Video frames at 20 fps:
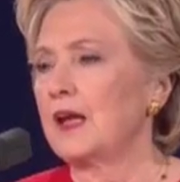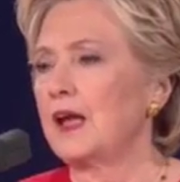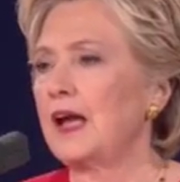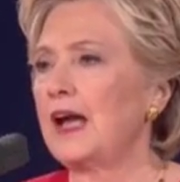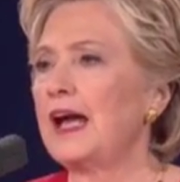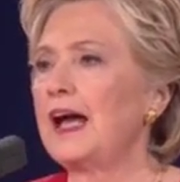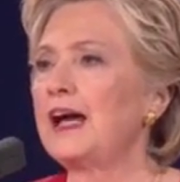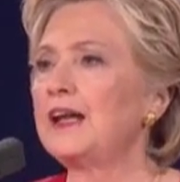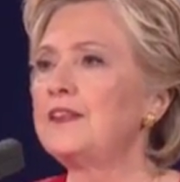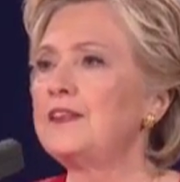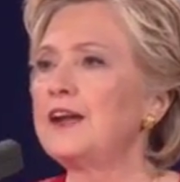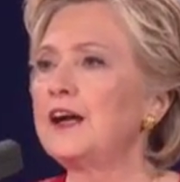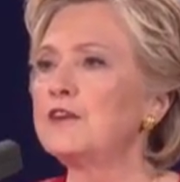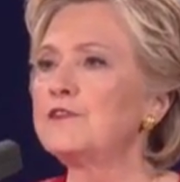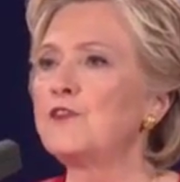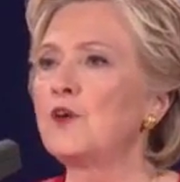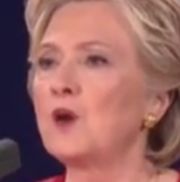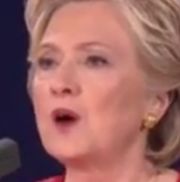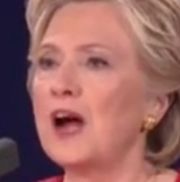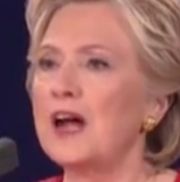And
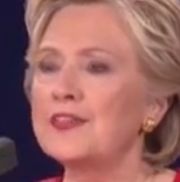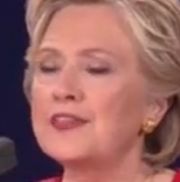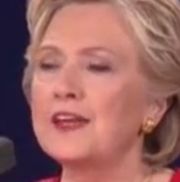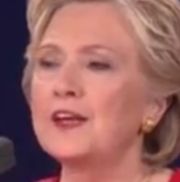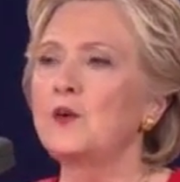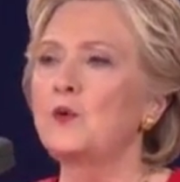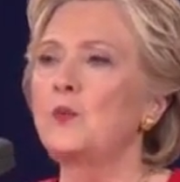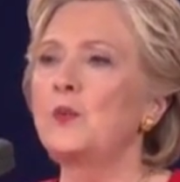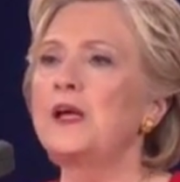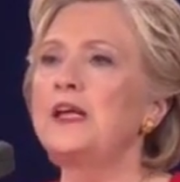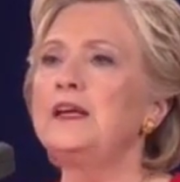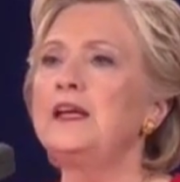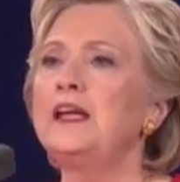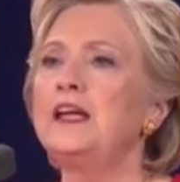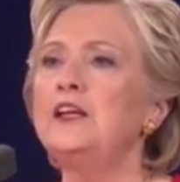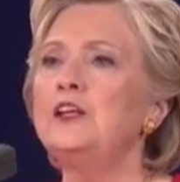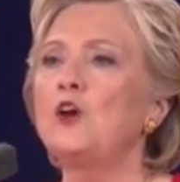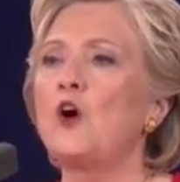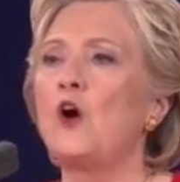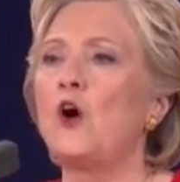therefore, I think we
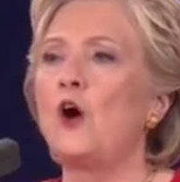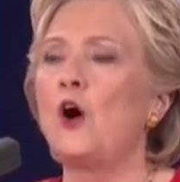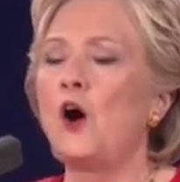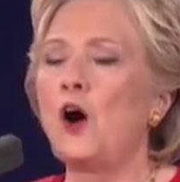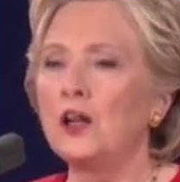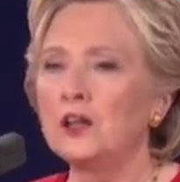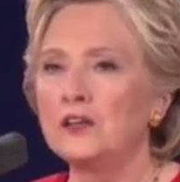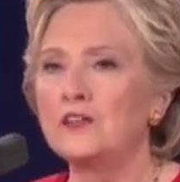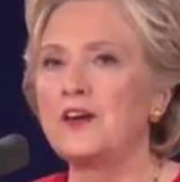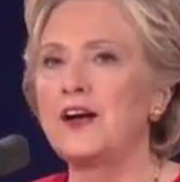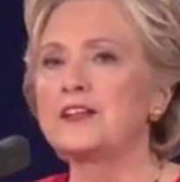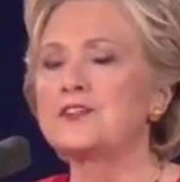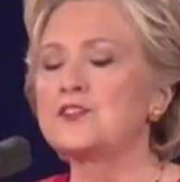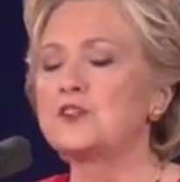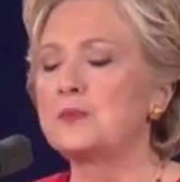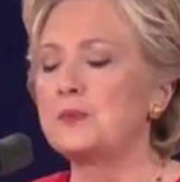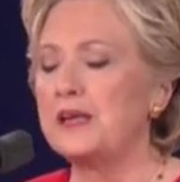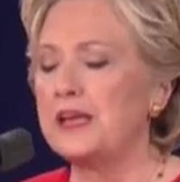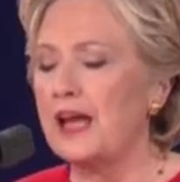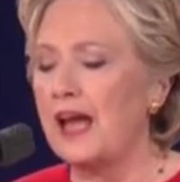need all of us
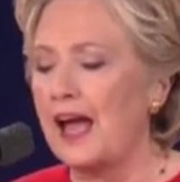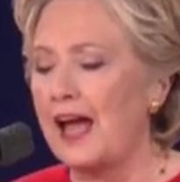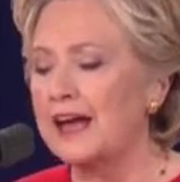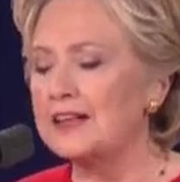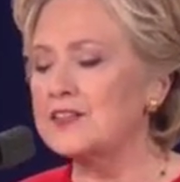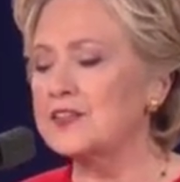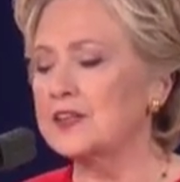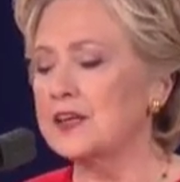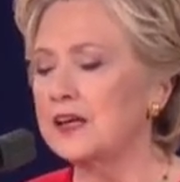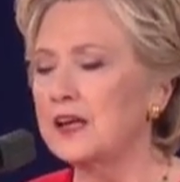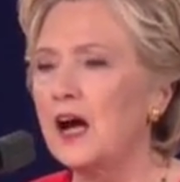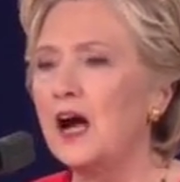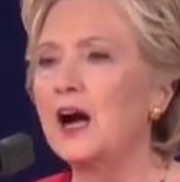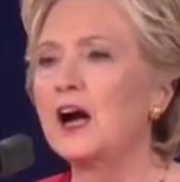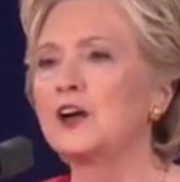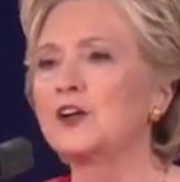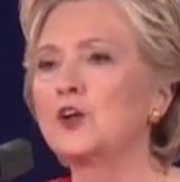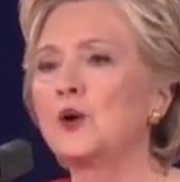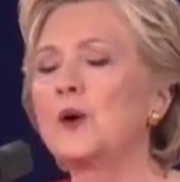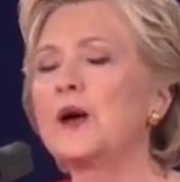to be asking
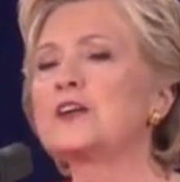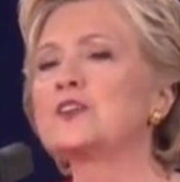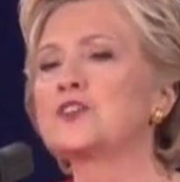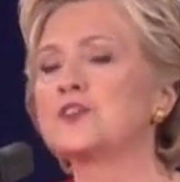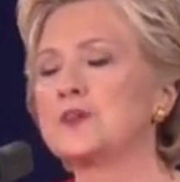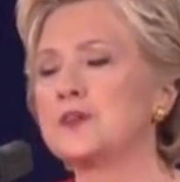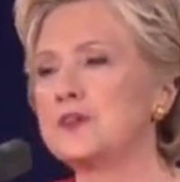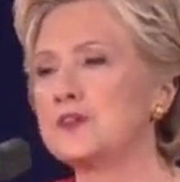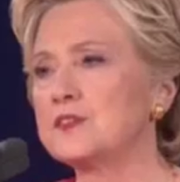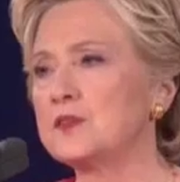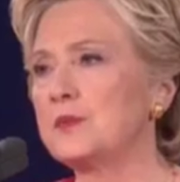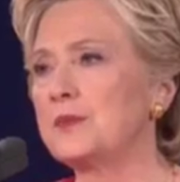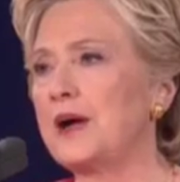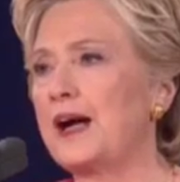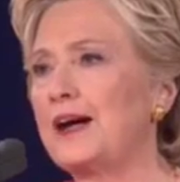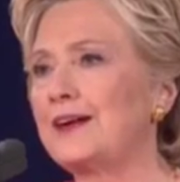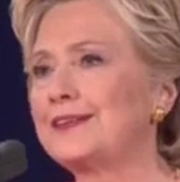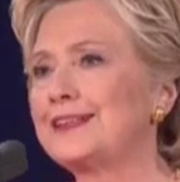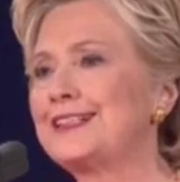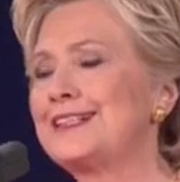hard questions
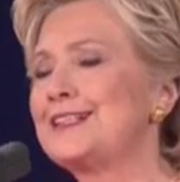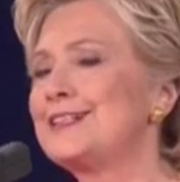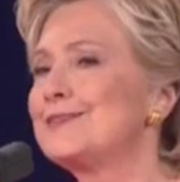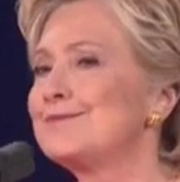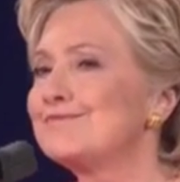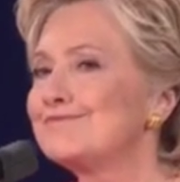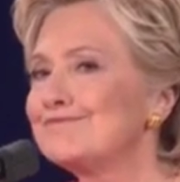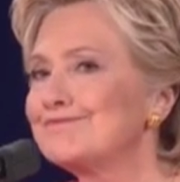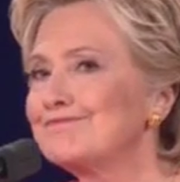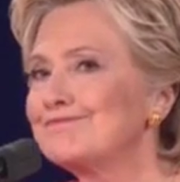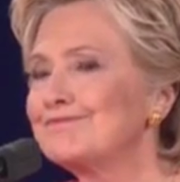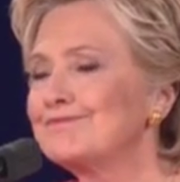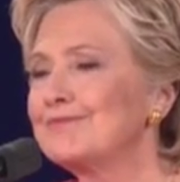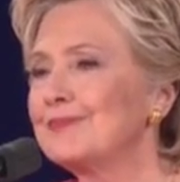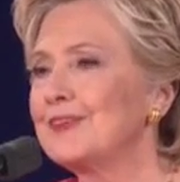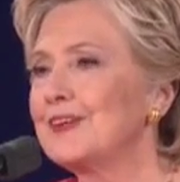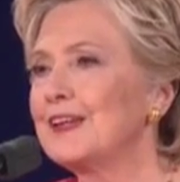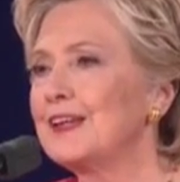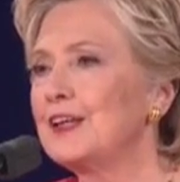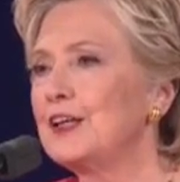about,
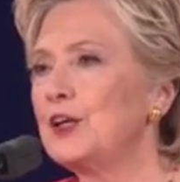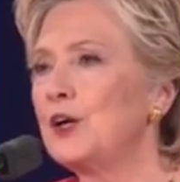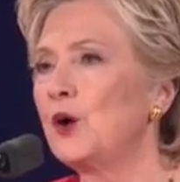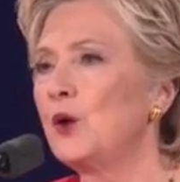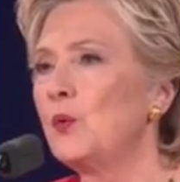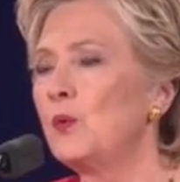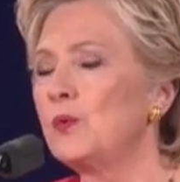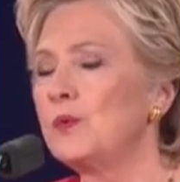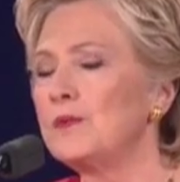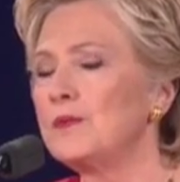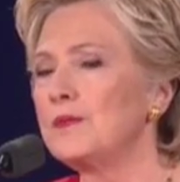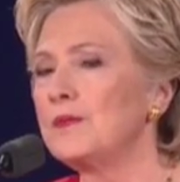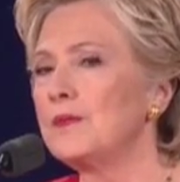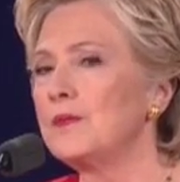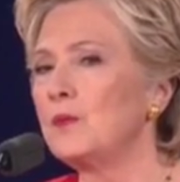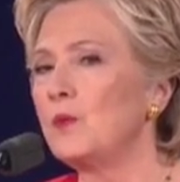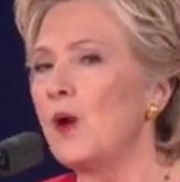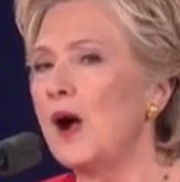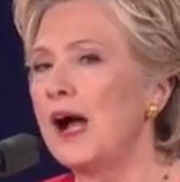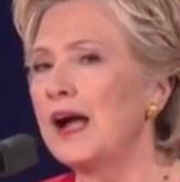
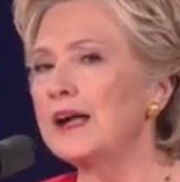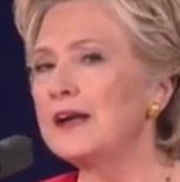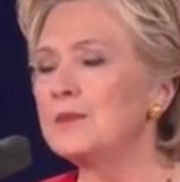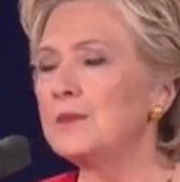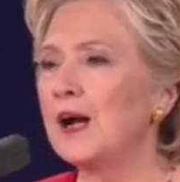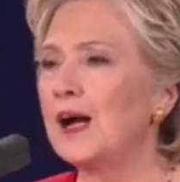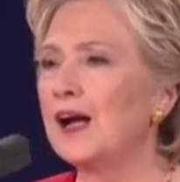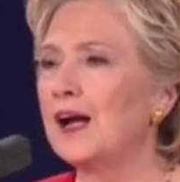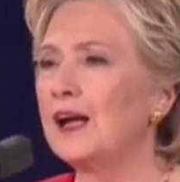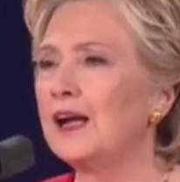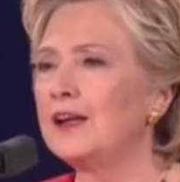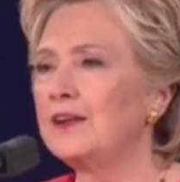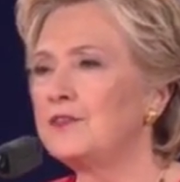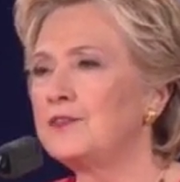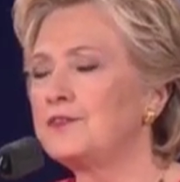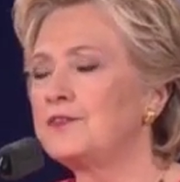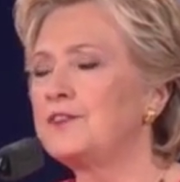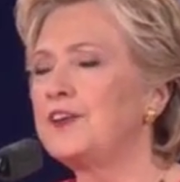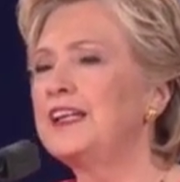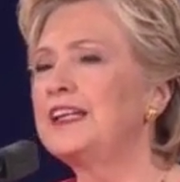why am I
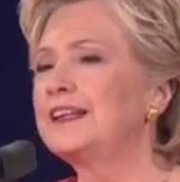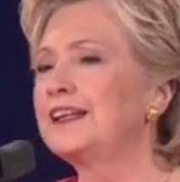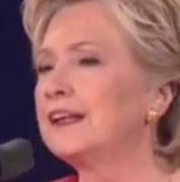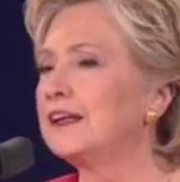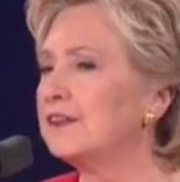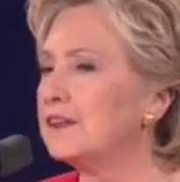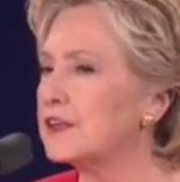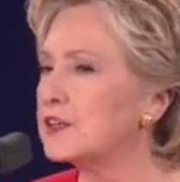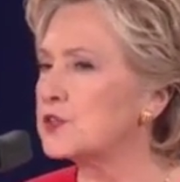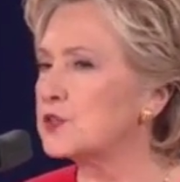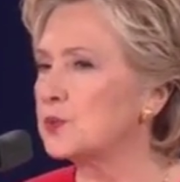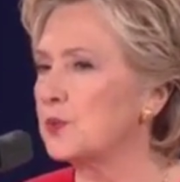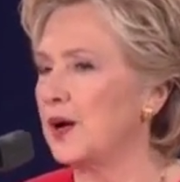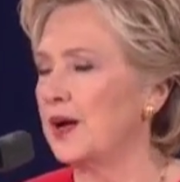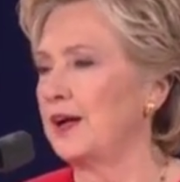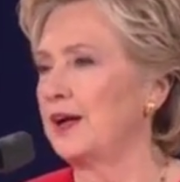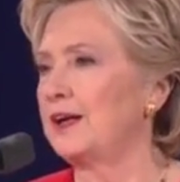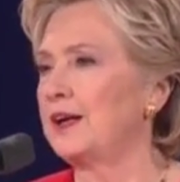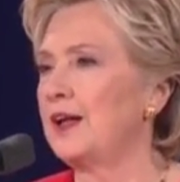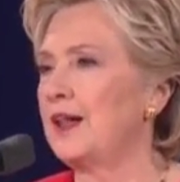feeling this
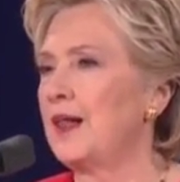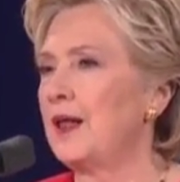way?